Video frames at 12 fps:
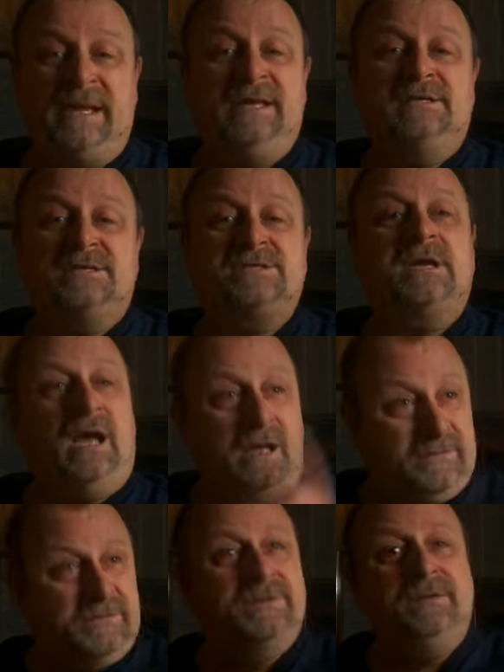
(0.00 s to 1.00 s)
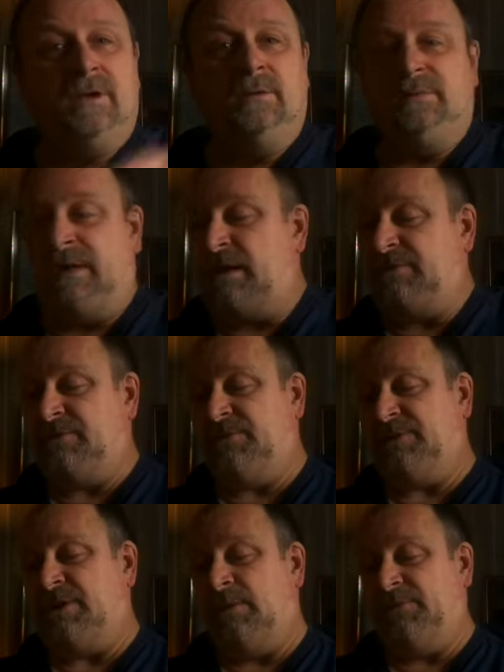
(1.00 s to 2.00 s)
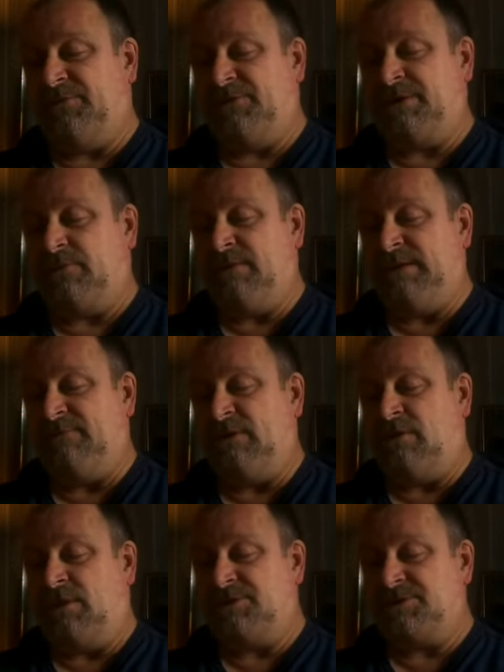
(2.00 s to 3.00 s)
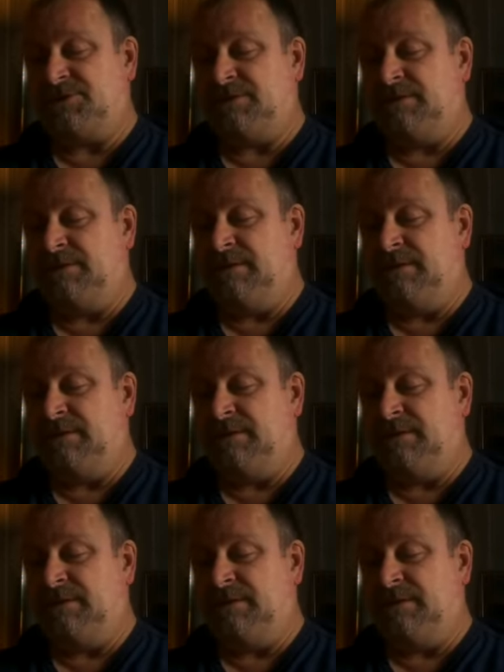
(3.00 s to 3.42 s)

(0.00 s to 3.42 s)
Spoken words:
peace after the comfort that we've lost.